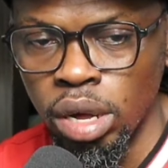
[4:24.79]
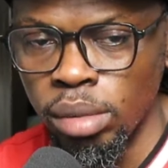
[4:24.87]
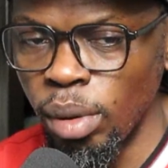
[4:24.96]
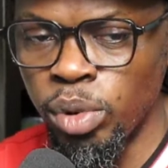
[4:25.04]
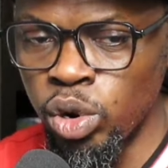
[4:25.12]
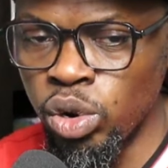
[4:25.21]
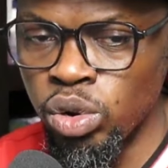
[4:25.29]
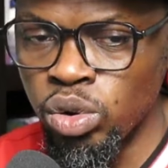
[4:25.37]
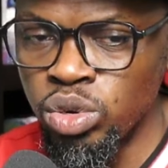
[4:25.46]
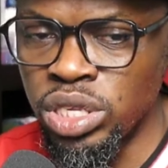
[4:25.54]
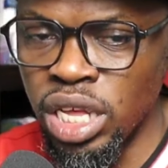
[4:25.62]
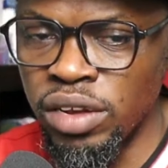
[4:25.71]
But Bruno,
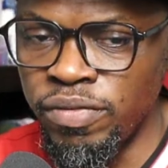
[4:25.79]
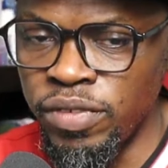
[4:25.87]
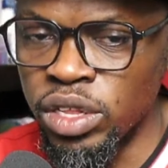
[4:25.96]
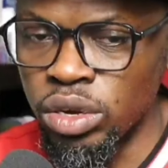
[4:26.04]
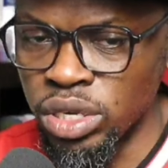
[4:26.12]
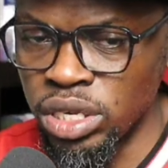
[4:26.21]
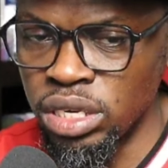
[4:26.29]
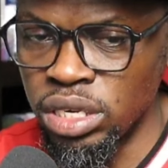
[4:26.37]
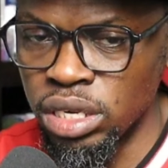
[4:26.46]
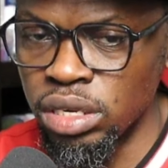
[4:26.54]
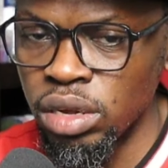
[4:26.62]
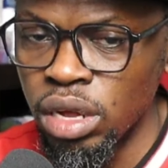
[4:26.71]
who stayed fit all
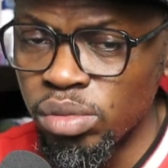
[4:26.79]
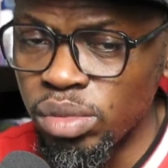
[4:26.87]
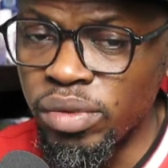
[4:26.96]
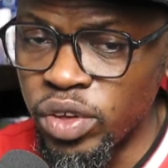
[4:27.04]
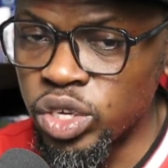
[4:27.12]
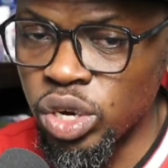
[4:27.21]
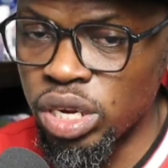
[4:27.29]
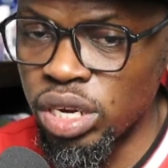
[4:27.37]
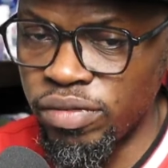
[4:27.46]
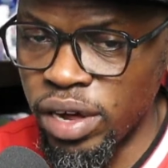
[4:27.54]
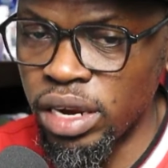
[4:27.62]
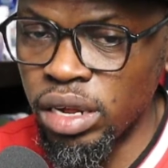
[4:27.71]
season, will feature in the
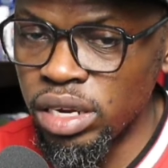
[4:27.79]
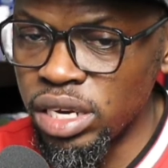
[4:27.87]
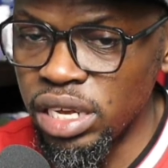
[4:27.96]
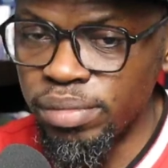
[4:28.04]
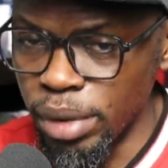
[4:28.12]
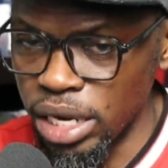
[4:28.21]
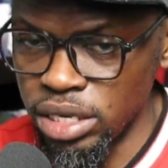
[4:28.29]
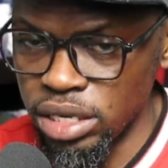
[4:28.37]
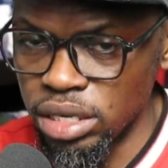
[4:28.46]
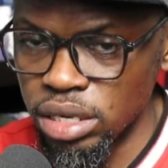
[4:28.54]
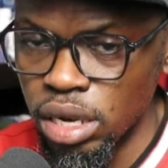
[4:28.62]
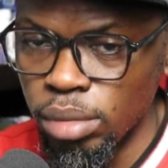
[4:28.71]
final league
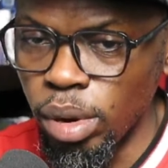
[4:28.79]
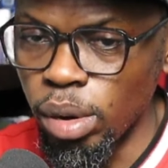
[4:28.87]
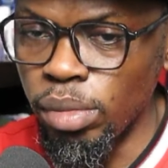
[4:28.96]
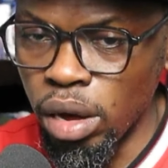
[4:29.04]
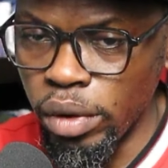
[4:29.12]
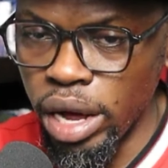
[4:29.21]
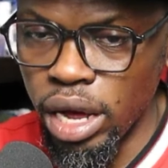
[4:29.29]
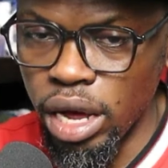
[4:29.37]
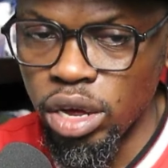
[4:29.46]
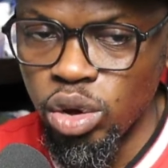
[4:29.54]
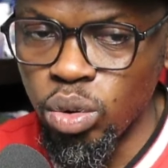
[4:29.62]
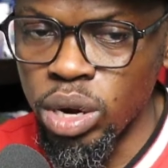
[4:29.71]
matches. But Maguire,
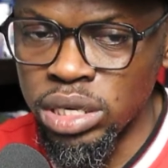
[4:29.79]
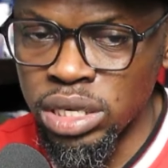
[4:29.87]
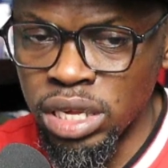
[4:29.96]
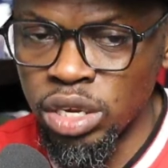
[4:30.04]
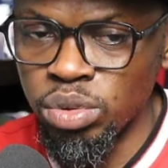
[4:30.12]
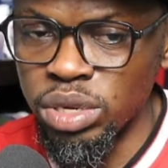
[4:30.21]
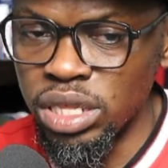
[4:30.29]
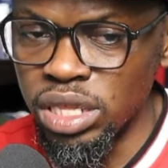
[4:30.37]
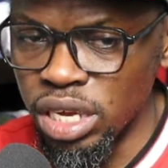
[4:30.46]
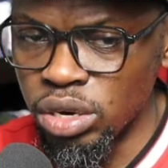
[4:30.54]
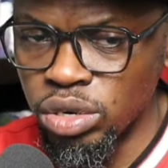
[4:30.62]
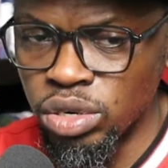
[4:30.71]
who has dealt with
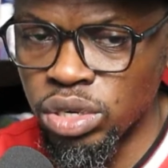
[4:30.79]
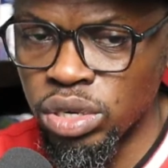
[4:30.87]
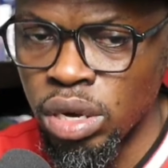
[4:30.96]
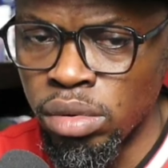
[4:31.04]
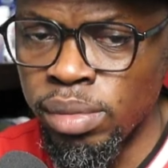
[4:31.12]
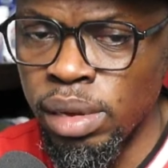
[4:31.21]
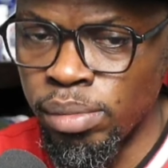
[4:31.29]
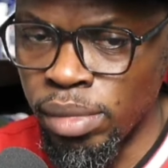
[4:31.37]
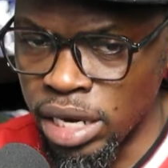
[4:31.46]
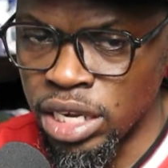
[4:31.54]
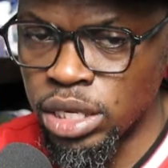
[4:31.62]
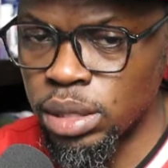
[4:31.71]
niggles, will be
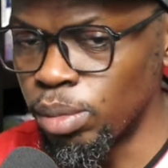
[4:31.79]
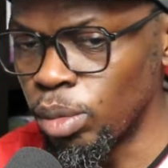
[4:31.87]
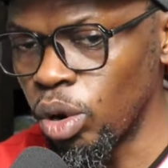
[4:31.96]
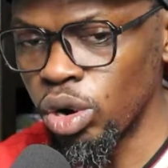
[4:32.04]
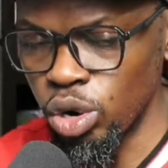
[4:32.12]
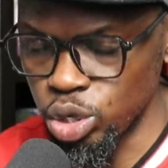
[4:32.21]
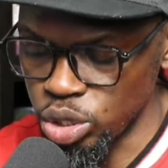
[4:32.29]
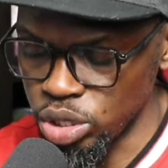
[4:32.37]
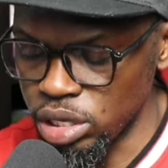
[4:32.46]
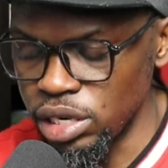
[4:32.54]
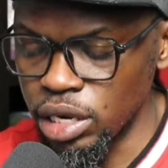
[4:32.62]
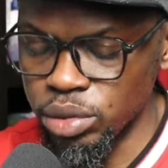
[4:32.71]
managed more
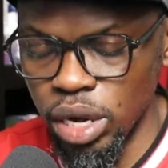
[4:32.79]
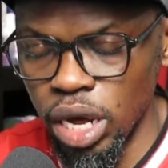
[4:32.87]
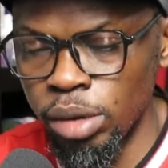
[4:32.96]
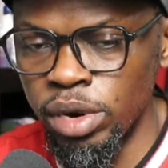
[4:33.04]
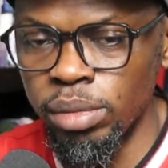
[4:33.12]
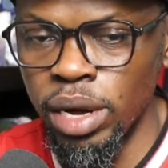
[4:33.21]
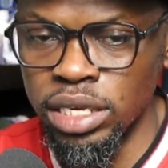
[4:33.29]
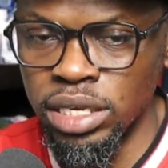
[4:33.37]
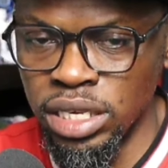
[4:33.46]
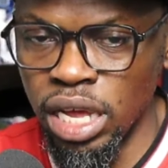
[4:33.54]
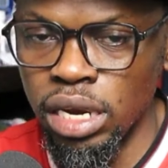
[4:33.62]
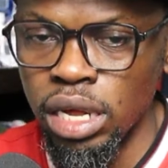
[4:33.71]
cautiously. That's what Amorim has
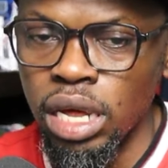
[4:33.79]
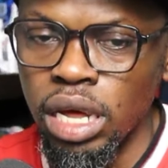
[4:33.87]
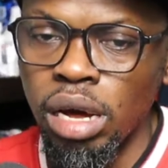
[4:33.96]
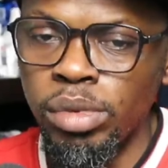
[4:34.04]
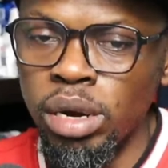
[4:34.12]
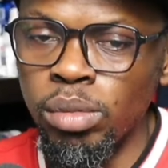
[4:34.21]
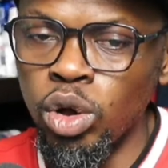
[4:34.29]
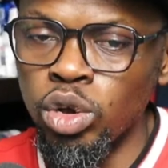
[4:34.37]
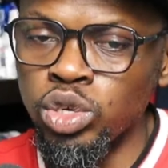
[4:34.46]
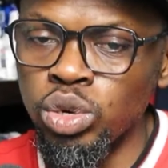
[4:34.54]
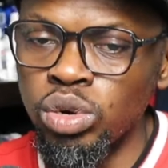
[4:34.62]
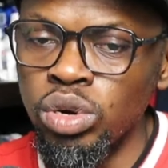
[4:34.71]
said. Amorim
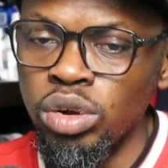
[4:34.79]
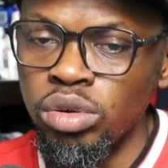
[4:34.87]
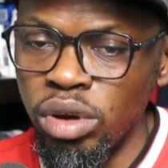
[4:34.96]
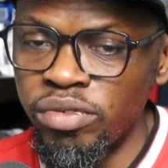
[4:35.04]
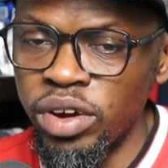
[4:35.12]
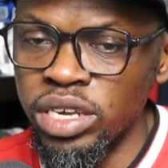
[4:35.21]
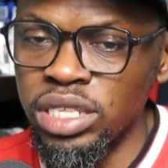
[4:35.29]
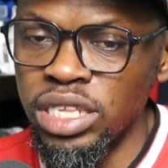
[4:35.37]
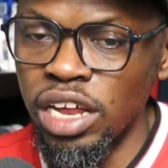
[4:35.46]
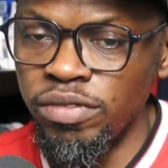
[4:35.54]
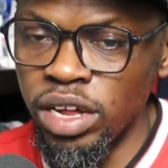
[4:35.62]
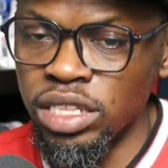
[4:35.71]
also referenced the
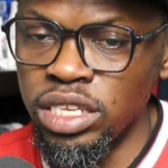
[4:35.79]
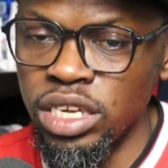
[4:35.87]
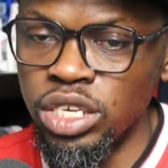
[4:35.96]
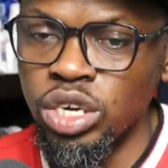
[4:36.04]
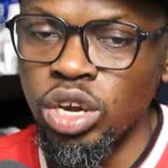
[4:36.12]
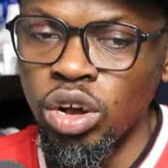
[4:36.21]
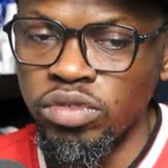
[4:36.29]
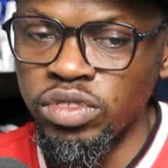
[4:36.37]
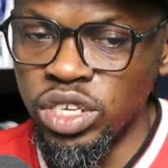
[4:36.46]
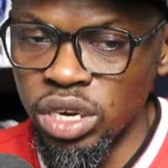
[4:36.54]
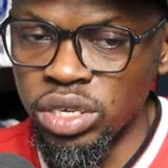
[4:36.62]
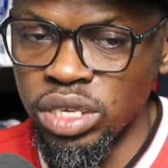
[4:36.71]
advantage of the
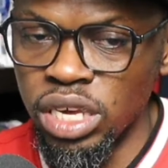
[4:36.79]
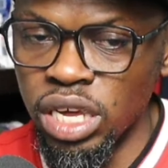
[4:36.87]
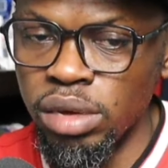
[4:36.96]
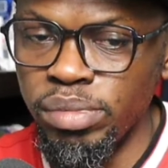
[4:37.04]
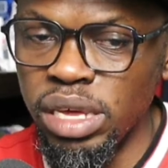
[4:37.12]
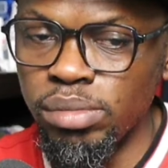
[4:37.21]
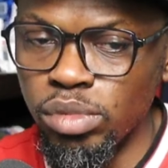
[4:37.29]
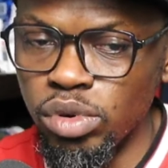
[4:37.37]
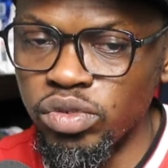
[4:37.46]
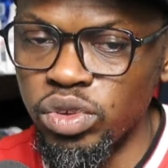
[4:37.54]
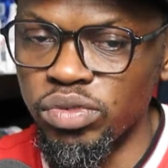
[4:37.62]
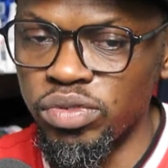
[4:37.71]
Chelsea game being
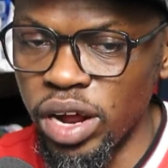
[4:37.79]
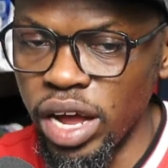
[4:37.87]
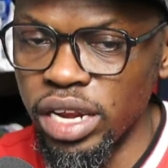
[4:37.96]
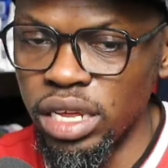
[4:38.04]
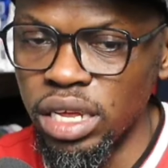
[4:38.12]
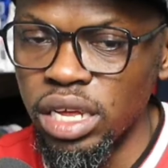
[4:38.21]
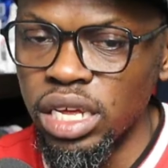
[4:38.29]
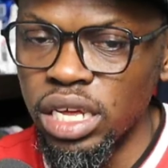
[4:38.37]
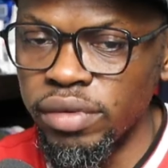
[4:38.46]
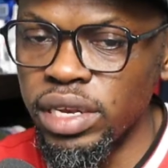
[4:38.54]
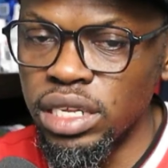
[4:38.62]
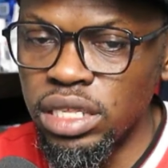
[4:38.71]
moved to Friday,
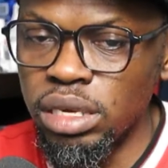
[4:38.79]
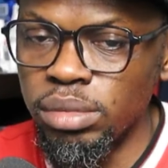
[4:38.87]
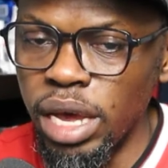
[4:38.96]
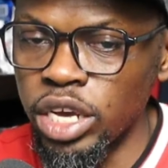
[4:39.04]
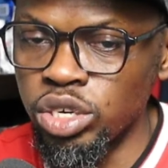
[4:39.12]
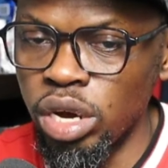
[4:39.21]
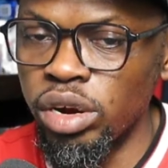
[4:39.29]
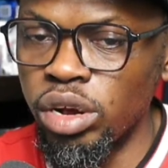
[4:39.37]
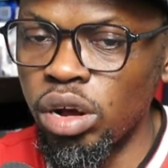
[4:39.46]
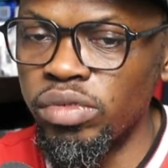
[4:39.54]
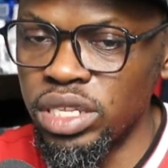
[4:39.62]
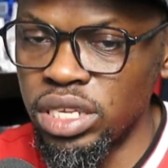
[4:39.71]
giving the team extra
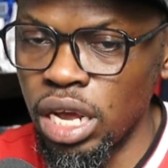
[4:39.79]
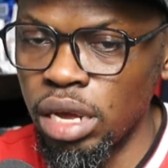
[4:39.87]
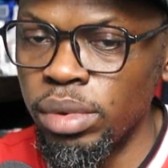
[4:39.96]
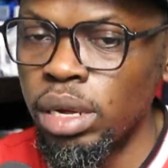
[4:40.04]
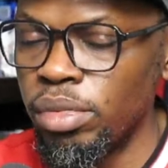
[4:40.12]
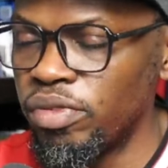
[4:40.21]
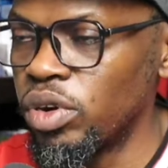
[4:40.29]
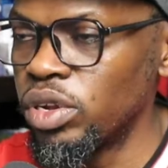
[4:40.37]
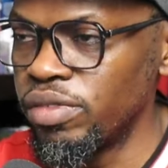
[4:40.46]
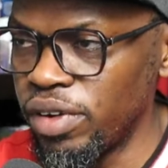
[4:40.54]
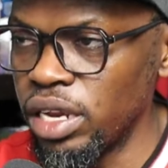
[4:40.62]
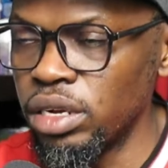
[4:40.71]
recovery time for
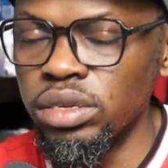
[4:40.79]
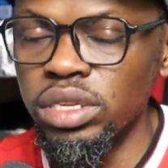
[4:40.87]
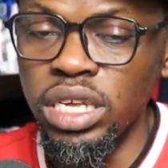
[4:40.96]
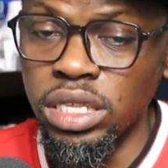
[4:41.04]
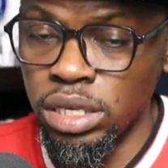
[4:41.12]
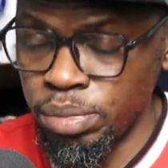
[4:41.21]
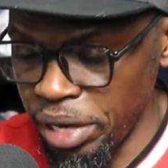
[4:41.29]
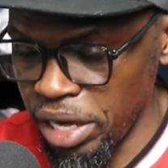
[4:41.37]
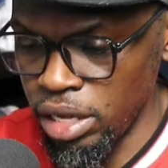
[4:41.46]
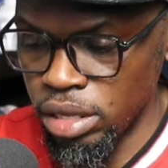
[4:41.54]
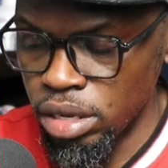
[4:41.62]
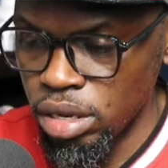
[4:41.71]
the final in
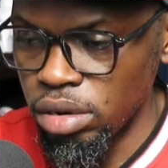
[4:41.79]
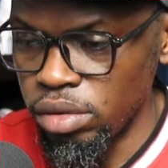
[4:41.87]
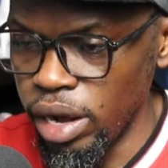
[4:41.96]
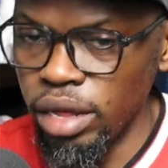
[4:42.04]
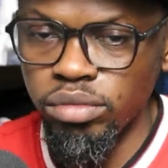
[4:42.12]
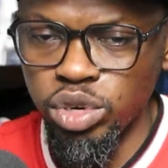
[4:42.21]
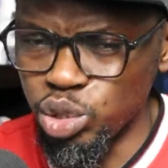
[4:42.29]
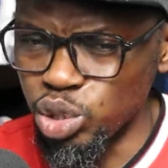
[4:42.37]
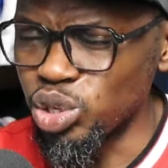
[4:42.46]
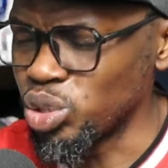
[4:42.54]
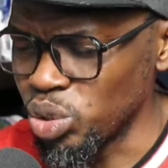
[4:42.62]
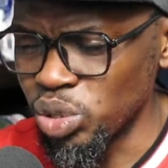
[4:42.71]
Spain, right? Which
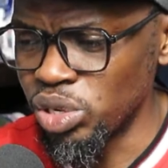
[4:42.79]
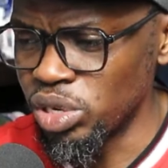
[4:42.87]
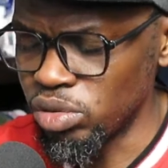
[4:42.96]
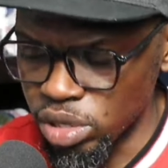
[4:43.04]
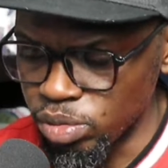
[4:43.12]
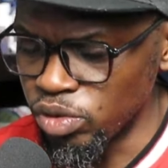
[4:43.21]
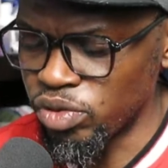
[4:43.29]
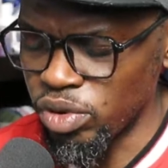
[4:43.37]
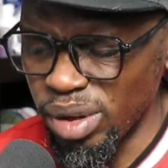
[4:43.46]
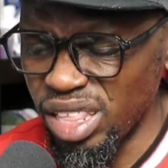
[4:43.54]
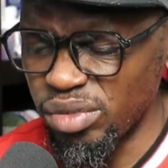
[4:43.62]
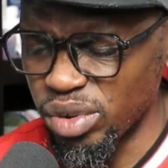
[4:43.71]
was also good. It was moved
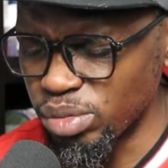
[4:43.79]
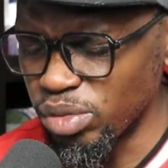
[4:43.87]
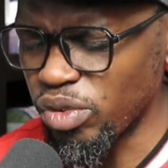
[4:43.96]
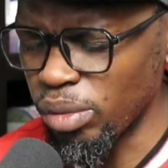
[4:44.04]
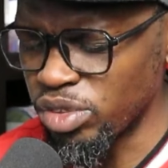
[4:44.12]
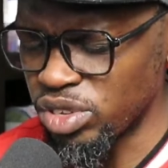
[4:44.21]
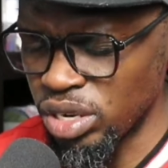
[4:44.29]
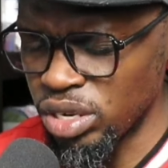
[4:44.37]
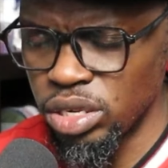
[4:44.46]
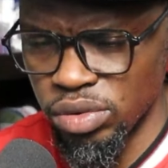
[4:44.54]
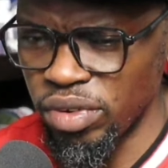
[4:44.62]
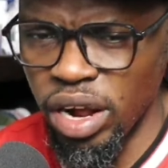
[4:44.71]
from
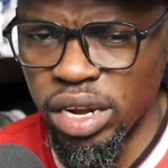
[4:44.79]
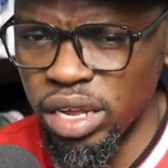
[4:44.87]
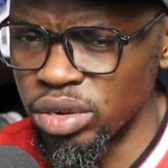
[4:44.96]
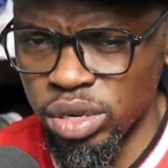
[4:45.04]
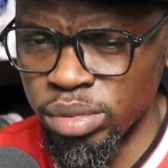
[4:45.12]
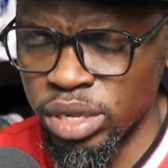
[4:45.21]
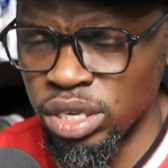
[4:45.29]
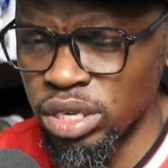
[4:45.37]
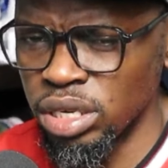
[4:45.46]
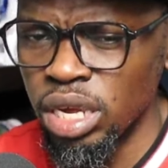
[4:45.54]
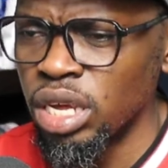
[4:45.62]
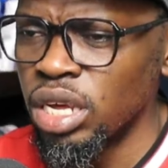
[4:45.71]
Sunday to Friday or something,
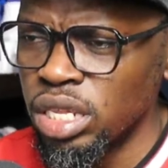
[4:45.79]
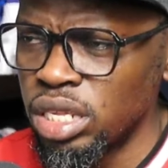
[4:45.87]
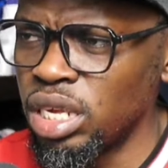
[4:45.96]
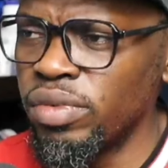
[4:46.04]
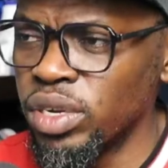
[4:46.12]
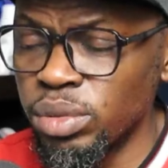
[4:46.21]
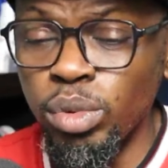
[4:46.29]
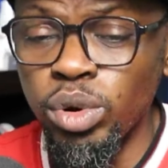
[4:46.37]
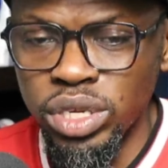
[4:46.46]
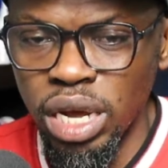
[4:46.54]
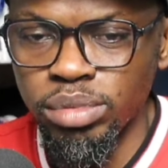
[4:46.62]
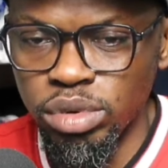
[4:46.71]
just to give us more
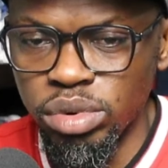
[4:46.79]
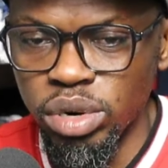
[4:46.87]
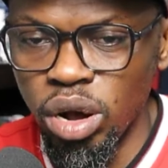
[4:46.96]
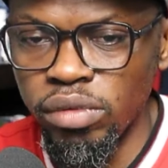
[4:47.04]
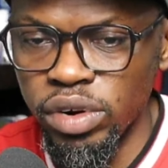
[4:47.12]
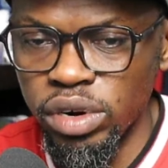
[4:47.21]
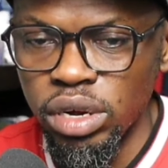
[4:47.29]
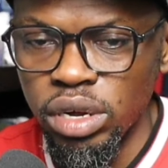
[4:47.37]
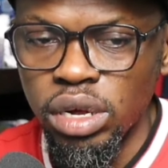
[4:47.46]
time to recover.